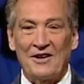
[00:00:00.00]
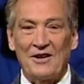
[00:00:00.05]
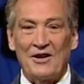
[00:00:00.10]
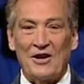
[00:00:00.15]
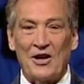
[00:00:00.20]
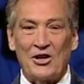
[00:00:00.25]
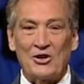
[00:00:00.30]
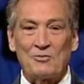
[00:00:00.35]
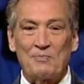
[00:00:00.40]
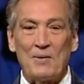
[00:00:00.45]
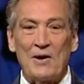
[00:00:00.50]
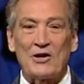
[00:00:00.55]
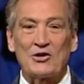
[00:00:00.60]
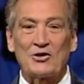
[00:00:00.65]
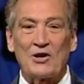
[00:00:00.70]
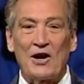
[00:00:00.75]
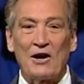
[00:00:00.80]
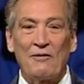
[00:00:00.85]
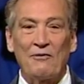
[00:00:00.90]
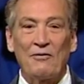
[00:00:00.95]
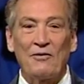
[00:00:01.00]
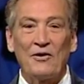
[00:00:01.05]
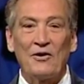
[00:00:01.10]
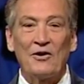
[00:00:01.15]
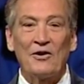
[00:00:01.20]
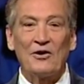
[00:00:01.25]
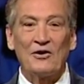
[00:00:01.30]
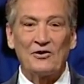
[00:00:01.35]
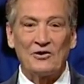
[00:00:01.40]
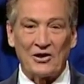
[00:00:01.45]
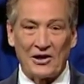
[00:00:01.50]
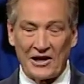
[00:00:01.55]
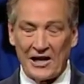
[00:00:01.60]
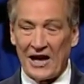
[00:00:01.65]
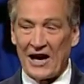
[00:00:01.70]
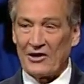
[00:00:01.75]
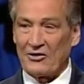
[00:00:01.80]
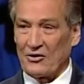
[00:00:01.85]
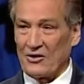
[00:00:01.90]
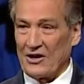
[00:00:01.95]
It speaks of
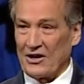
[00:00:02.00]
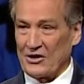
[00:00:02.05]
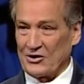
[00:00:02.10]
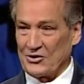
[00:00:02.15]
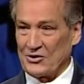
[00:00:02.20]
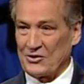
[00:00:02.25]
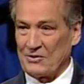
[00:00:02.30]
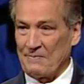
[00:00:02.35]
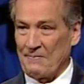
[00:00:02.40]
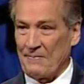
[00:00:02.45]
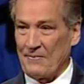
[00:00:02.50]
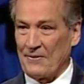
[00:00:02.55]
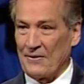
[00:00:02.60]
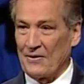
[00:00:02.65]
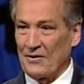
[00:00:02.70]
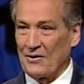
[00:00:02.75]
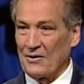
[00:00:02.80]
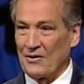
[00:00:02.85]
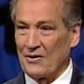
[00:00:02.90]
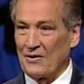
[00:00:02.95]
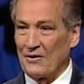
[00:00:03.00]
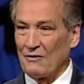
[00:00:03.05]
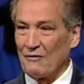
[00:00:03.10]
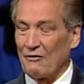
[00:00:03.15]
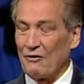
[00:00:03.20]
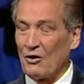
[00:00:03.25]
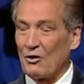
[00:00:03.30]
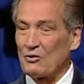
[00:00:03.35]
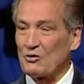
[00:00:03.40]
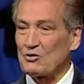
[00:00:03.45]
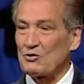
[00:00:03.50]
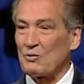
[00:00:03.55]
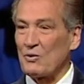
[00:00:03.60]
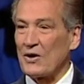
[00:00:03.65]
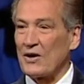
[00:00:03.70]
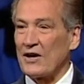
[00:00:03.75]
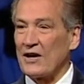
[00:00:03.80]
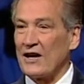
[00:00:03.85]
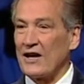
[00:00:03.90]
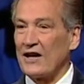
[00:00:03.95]
togetherness. Folks,
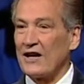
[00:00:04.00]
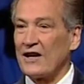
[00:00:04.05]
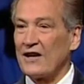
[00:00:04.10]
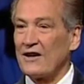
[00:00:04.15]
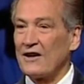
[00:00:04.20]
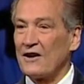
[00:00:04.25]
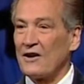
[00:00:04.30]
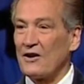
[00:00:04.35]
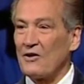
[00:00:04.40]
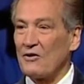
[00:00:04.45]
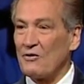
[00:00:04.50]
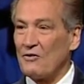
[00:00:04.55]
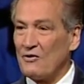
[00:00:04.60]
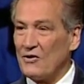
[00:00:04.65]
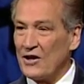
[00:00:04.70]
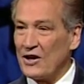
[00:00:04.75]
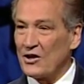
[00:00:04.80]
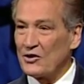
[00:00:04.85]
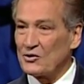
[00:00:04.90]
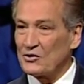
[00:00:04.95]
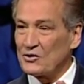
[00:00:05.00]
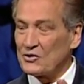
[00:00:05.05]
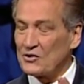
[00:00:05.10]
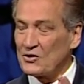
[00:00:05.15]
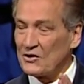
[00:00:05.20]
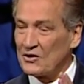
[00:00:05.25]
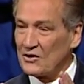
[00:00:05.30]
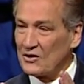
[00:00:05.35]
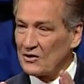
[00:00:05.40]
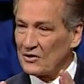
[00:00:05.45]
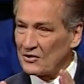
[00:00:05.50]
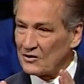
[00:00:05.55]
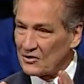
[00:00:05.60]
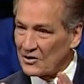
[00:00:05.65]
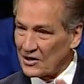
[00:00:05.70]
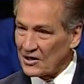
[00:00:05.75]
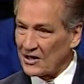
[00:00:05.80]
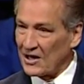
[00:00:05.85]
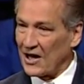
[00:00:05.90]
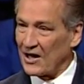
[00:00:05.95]
we're in this
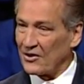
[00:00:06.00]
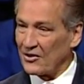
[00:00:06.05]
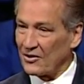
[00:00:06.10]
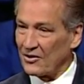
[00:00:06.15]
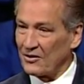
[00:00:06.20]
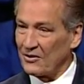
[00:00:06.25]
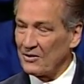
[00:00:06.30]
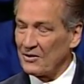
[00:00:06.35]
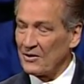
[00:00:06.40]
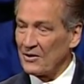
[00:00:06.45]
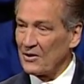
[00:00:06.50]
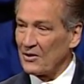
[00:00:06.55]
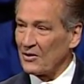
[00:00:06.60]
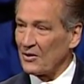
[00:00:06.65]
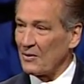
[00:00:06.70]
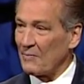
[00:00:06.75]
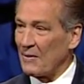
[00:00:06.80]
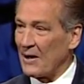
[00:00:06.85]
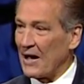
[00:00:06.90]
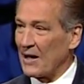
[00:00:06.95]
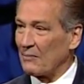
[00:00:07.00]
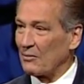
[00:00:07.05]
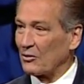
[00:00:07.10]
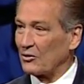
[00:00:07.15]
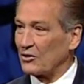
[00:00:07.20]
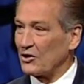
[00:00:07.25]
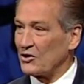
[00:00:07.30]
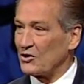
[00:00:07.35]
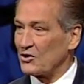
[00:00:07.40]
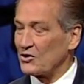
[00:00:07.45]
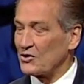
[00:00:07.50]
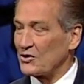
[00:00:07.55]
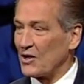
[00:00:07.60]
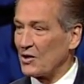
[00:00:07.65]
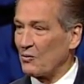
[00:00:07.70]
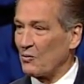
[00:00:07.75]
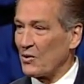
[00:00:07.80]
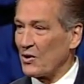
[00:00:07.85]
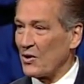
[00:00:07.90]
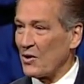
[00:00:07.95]
together. The Bible teaches
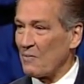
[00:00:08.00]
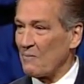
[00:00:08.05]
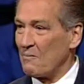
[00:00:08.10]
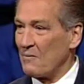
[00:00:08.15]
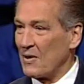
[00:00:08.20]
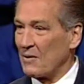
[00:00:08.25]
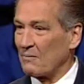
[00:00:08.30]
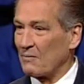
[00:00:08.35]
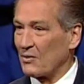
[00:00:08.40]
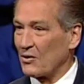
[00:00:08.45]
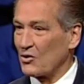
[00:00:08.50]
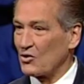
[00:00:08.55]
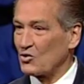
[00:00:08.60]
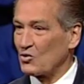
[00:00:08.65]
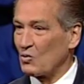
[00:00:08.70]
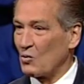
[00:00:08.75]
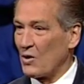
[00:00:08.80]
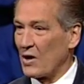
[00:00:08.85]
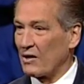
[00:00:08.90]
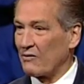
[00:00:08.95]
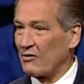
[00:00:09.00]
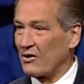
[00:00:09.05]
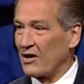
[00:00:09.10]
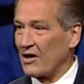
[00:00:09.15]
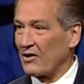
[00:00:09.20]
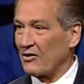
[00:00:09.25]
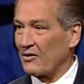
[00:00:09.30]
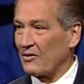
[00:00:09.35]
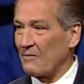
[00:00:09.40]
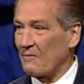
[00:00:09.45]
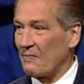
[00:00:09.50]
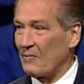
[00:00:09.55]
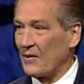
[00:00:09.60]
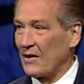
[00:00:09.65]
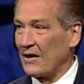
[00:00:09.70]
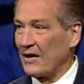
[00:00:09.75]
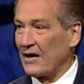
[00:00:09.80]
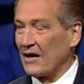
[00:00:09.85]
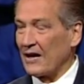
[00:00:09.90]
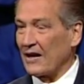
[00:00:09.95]
that we are members one of another.
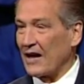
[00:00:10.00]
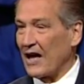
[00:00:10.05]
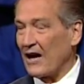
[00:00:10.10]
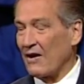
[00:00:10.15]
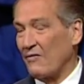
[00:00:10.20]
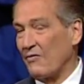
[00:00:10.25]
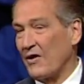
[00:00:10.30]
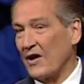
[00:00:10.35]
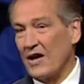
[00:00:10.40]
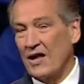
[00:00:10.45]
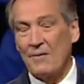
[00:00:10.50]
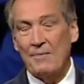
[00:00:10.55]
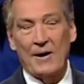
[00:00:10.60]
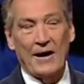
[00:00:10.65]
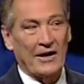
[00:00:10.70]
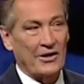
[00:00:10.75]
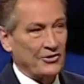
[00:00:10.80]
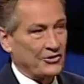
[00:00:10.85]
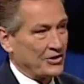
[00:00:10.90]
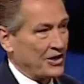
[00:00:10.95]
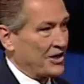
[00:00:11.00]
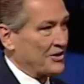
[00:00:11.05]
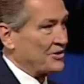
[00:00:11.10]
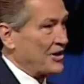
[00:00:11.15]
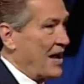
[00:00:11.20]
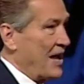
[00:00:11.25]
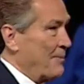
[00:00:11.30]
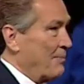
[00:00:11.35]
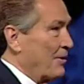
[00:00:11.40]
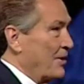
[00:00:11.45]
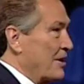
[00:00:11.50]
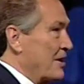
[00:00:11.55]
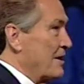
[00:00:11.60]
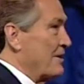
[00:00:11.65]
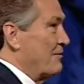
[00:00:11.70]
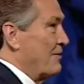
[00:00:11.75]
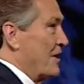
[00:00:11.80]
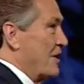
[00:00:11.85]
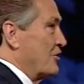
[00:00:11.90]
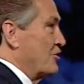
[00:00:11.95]
Now, if anybody says, I
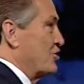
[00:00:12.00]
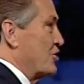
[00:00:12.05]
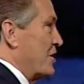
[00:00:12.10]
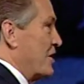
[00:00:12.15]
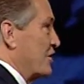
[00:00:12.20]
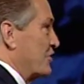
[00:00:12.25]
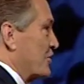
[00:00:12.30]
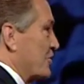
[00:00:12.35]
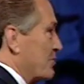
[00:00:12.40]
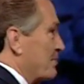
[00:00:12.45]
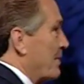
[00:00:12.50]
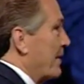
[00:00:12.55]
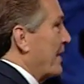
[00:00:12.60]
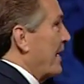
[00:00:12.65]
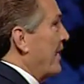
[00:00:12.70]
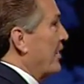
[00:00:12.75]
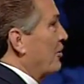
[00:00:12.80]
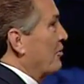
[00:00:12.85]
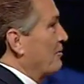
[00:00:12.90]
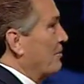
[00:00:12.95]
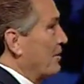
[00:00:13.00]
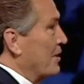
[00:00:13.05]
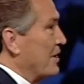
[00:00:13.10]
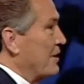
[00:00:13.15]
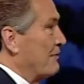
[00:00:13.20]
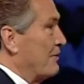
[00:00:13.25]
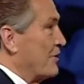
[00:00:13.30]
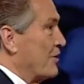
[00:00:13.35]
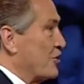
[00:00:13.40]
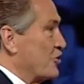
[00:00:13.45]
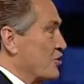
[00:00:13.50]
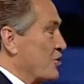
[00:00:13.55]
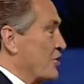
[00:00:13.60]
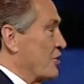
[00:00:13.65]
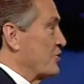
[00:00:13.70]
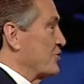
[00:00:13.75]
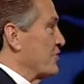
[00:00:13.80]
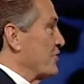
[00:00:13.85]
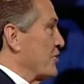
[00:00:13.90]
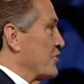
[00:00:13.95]
believe in Jesus, but I don't believe in the
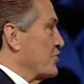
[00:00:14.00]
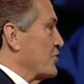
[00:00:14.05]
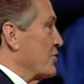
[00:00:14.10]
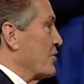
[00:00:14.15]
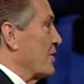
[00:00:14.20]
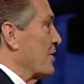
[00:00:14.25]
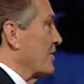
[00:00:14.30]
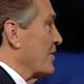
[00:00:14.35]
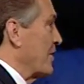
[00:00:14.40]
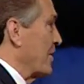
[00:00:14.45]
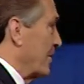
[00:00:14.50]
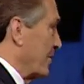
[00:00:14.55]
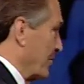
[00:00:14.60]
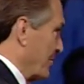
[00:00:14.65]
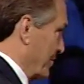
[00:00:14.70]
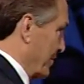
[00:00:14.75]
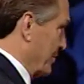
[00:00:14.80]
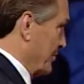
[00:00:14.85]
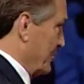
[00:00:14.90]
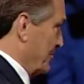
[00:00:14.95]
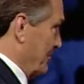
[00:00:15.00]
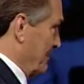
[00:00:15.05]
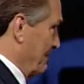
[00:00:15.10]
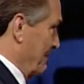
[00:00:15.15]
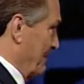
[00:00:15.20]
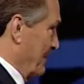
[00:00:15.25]
church, they're showing their ignorance.